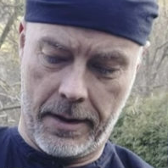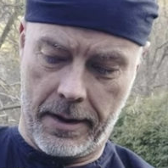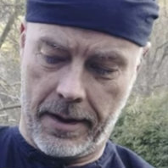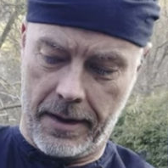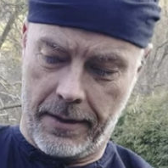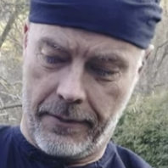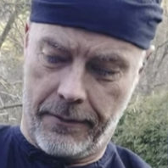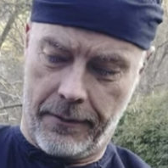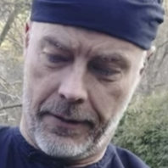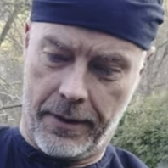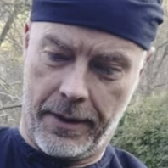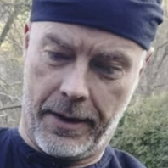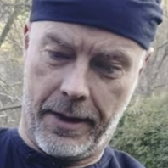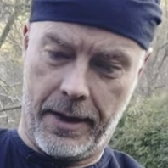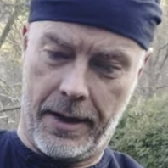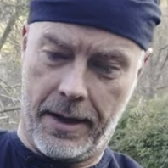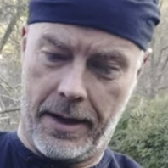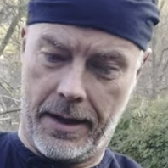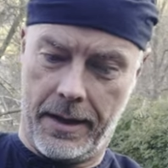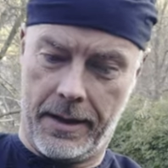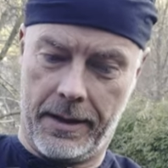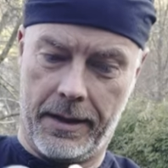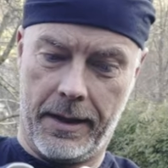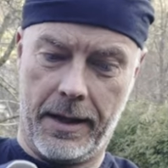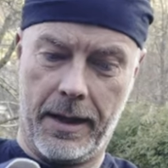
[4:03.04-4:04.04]
everything
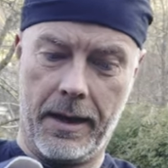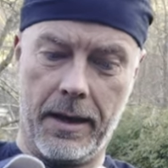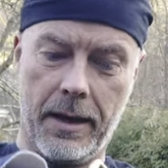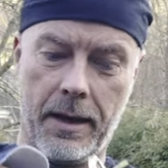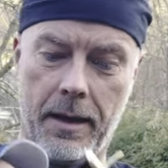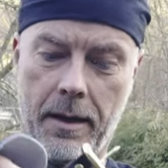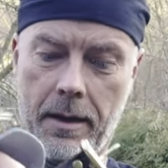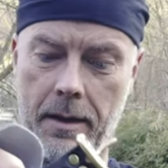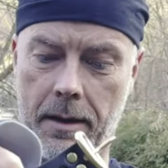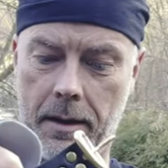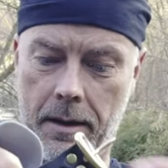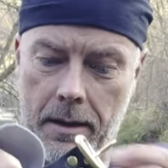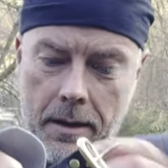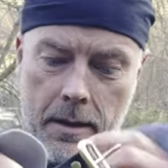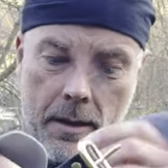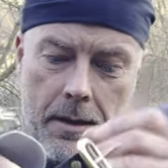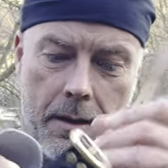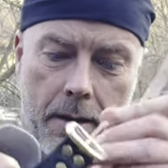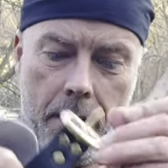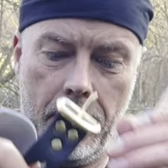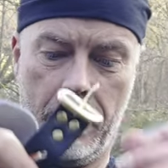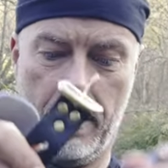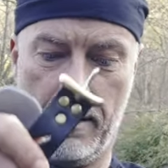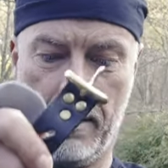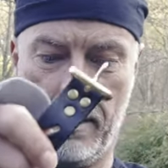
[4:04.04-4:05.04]
is hanging.
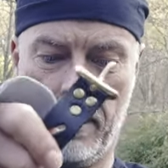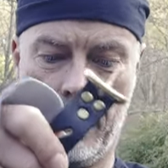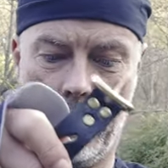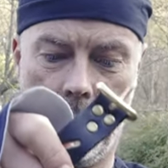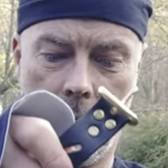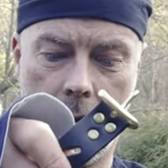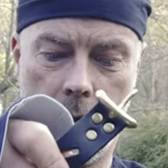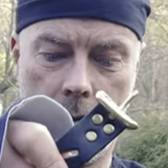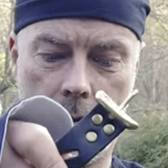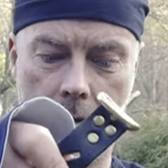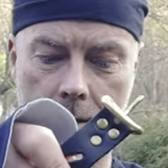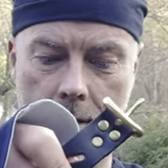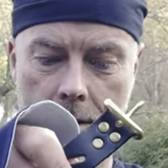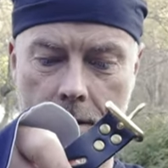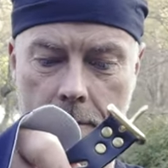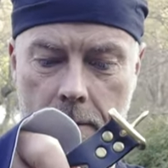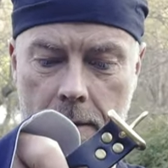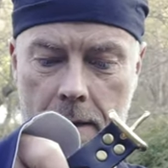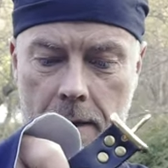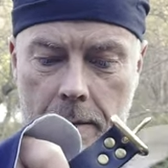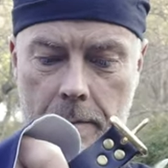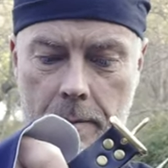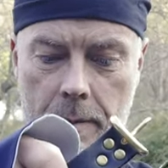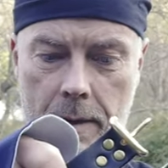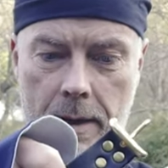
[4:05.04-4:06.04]
This comes
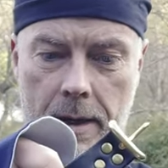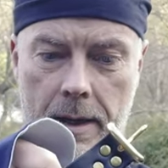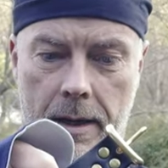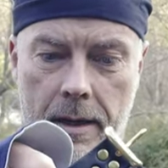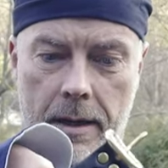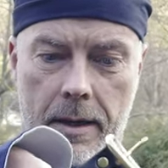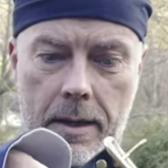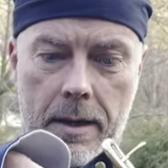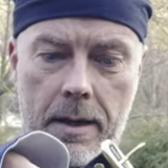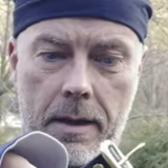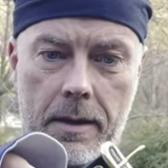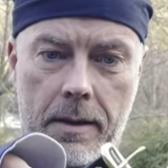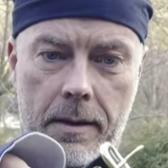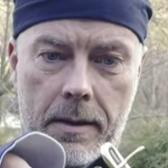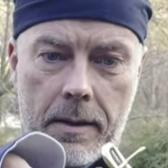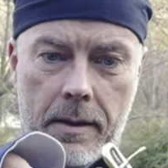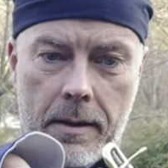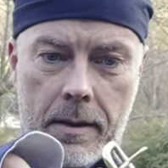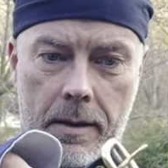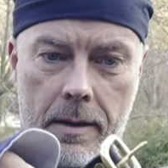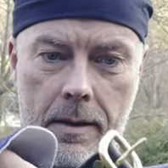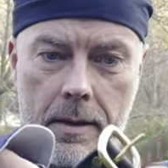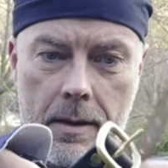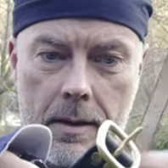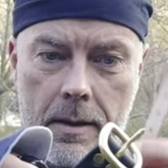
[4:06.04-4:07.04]
up like
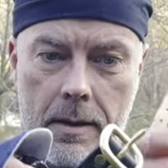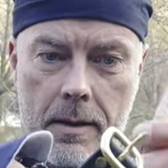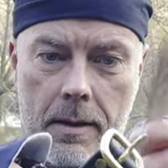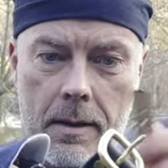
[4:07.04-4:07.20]
this,